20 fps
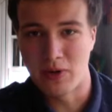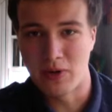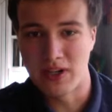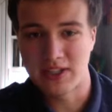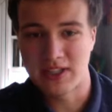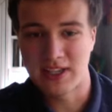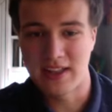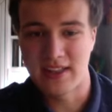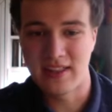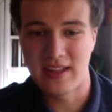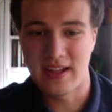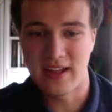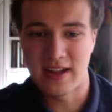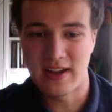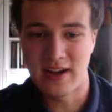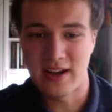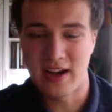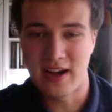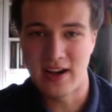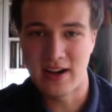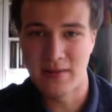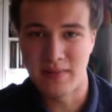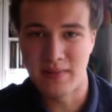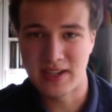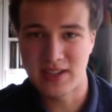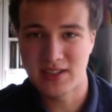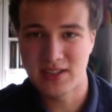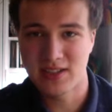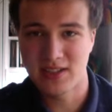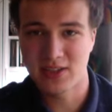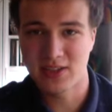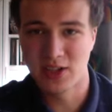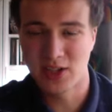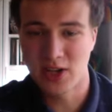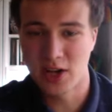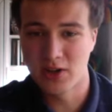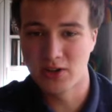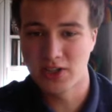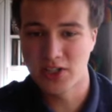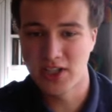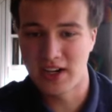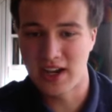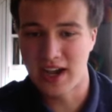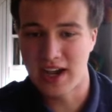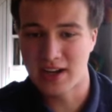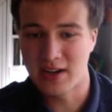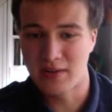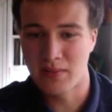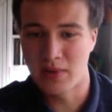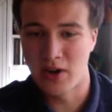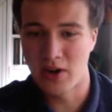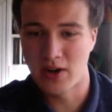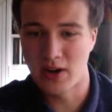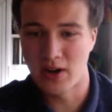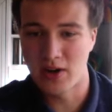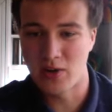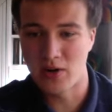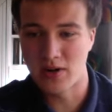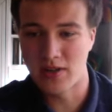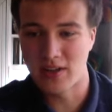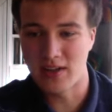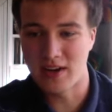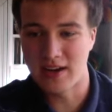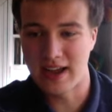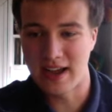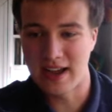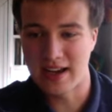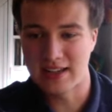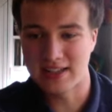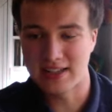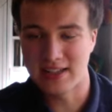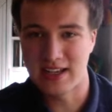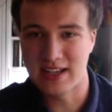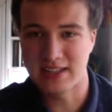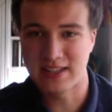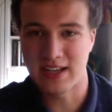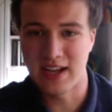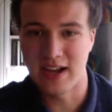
Was it the anonymous Satoshi Nakamoto or the United States